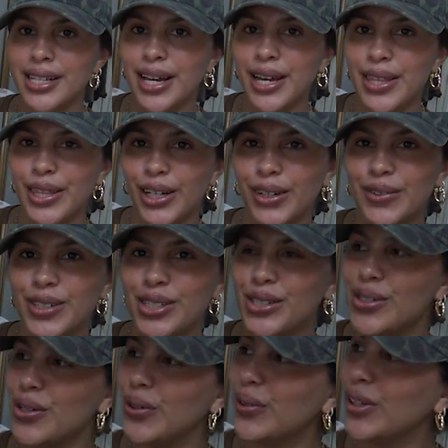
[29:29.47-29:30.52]
I thought it was
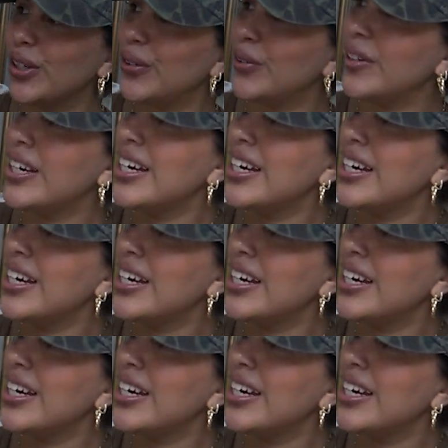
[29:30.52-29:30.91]
so cute.